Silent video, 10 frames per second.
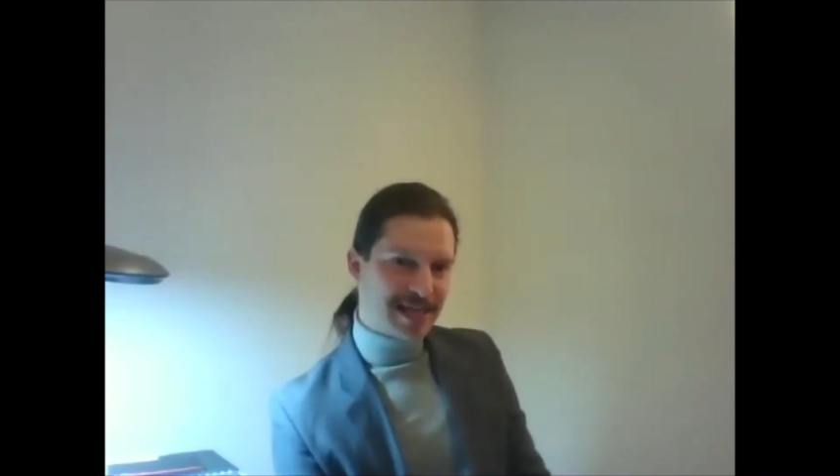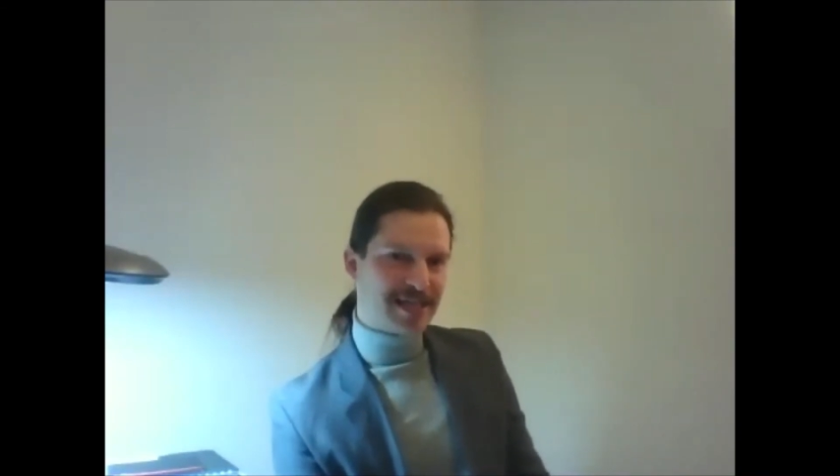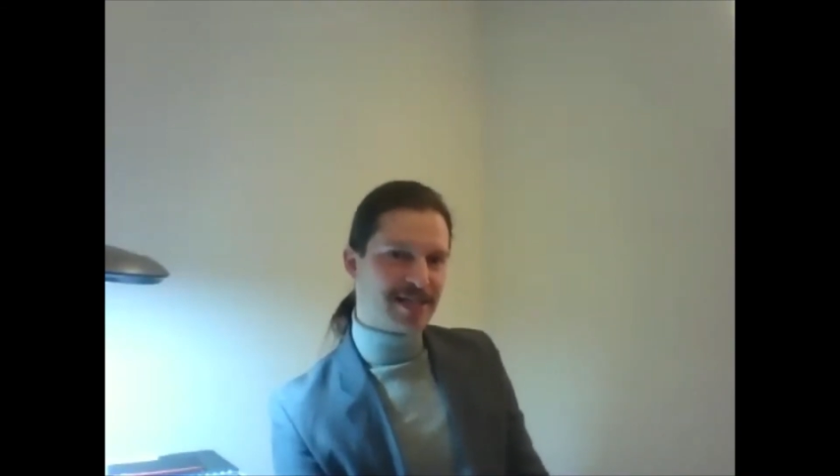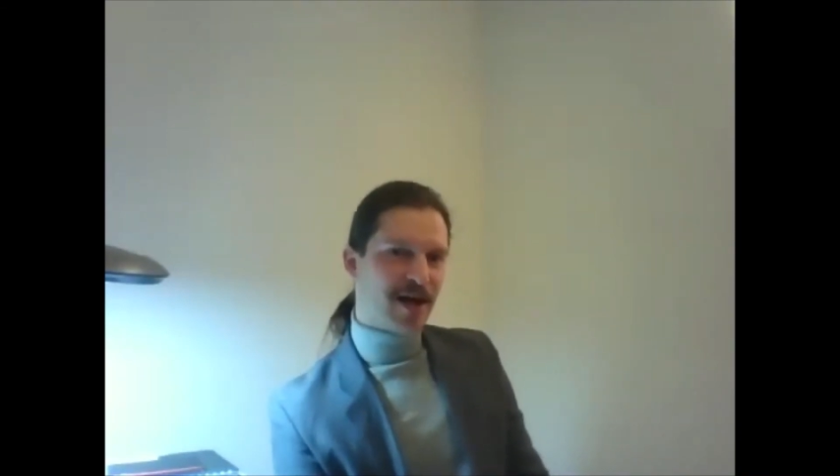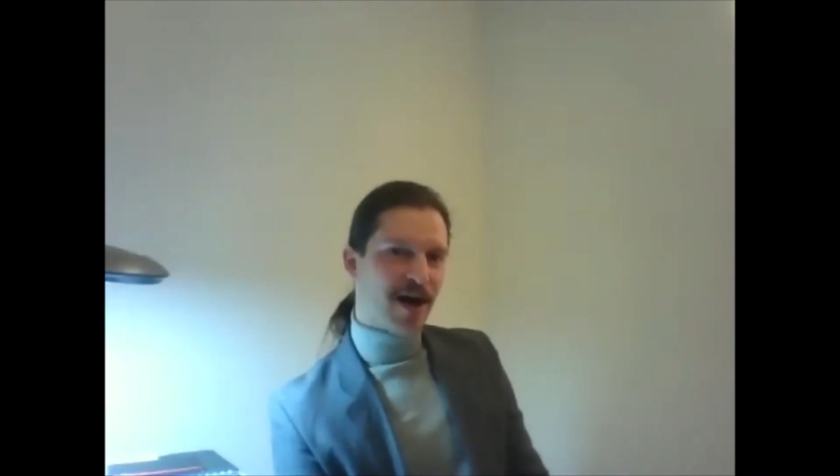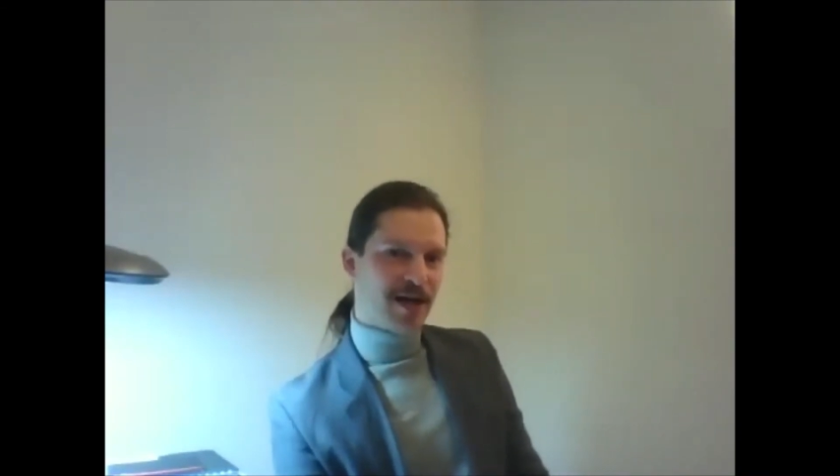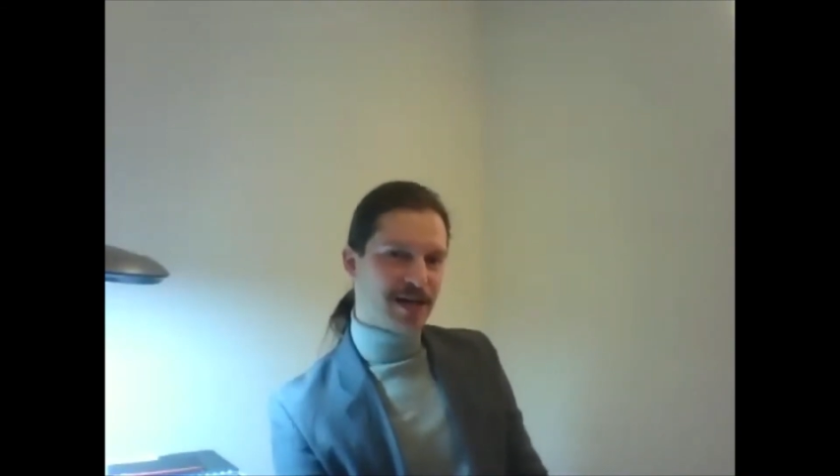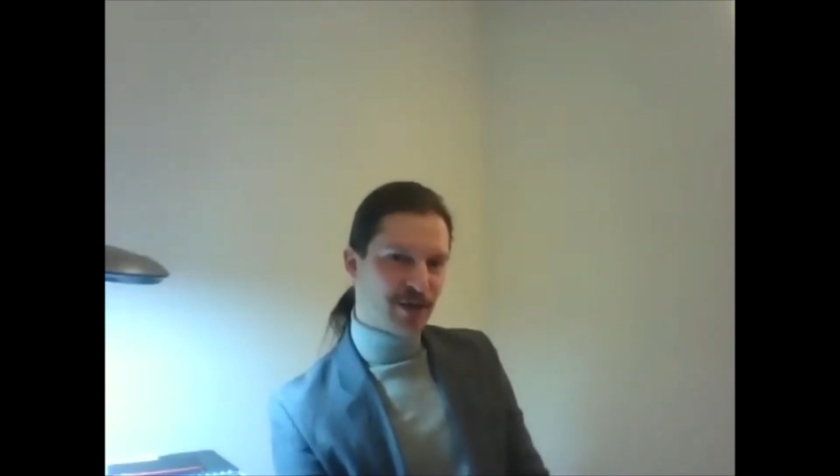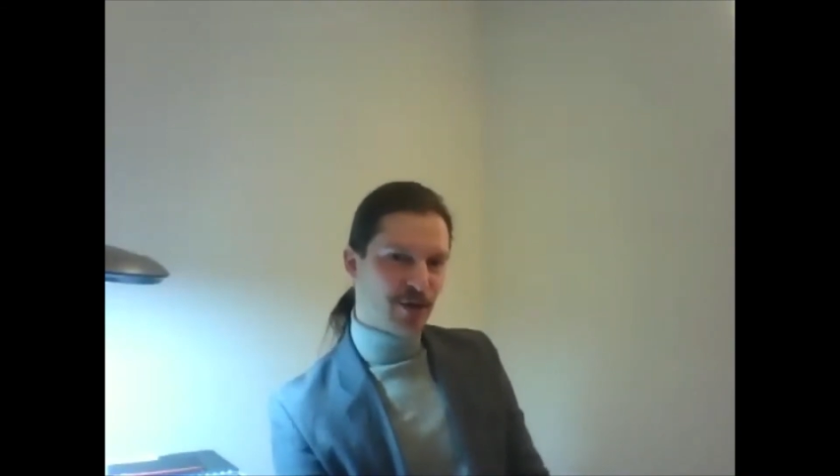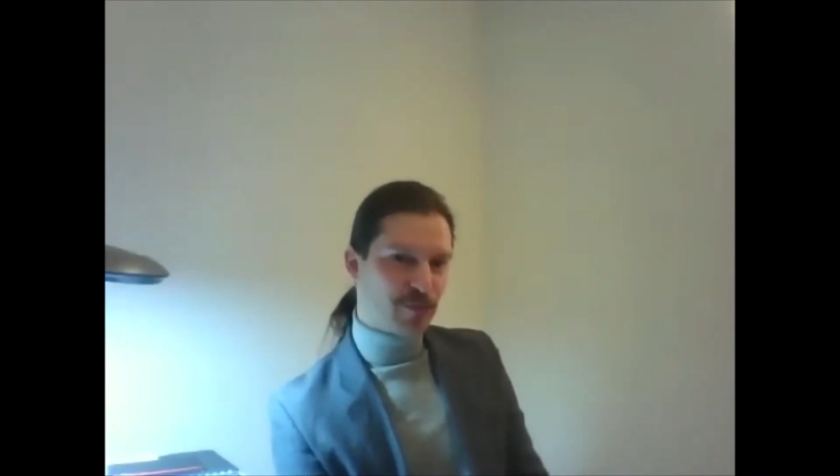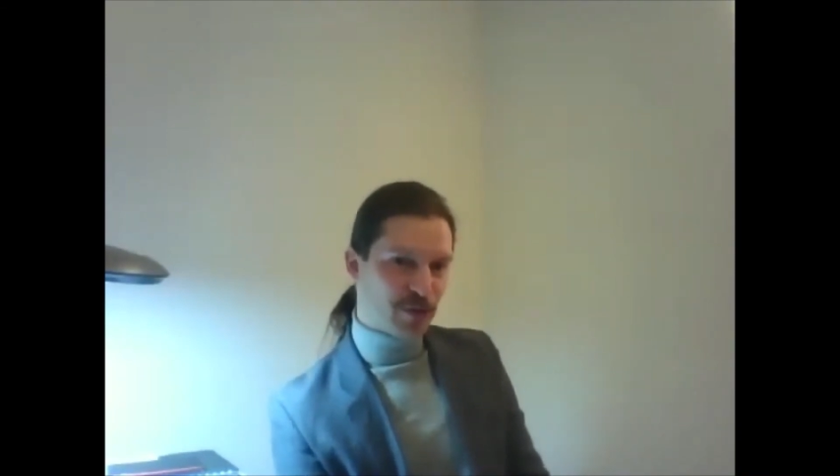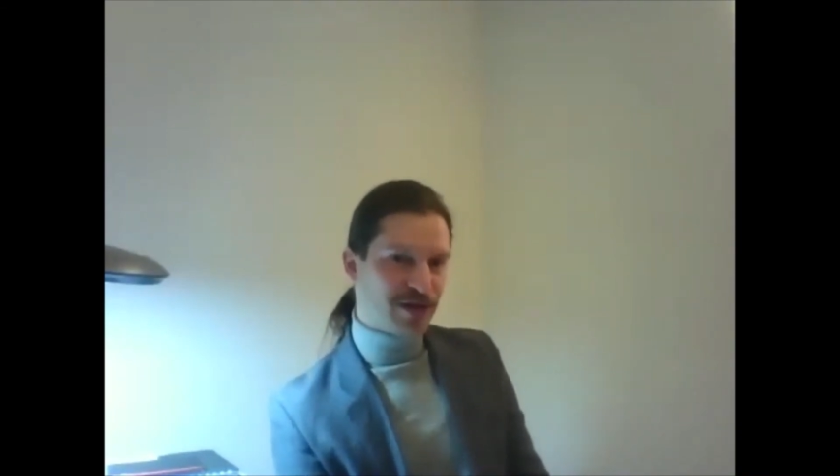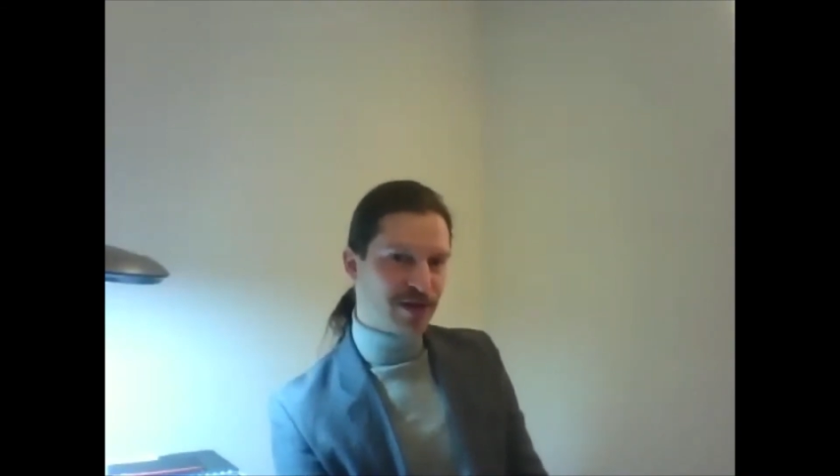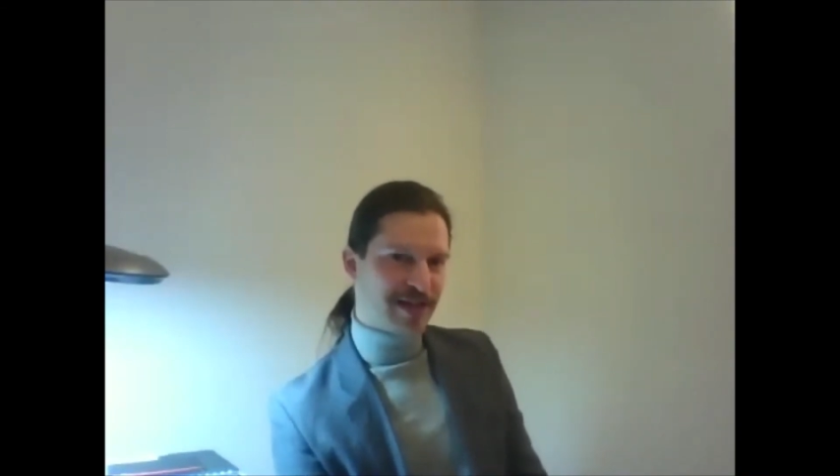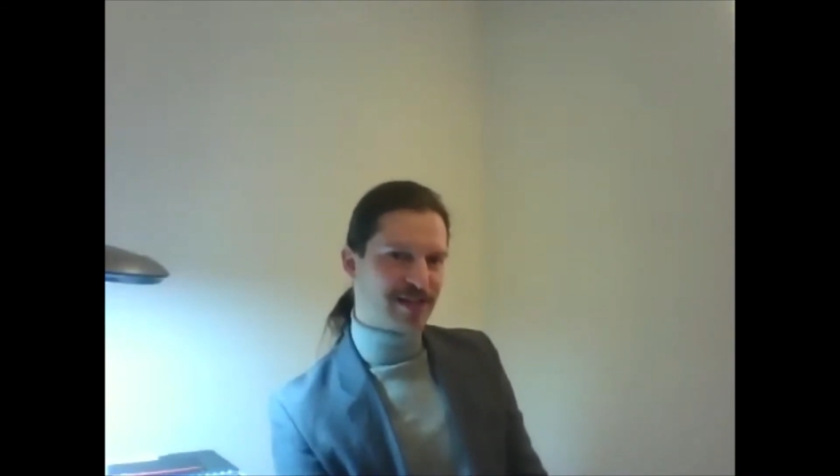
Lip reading: this on your birthday.